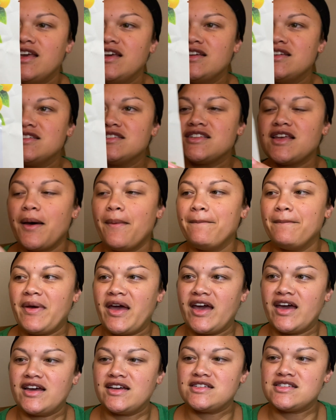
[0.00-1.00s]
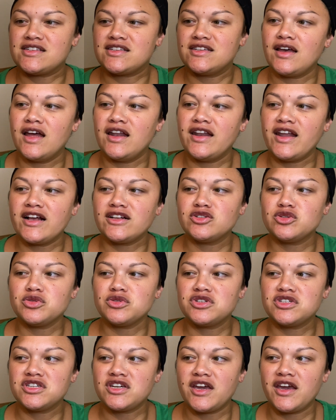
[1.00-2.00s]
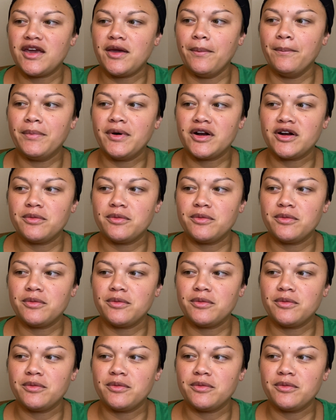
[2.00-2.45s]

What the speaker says: is a mask, a natural shea butter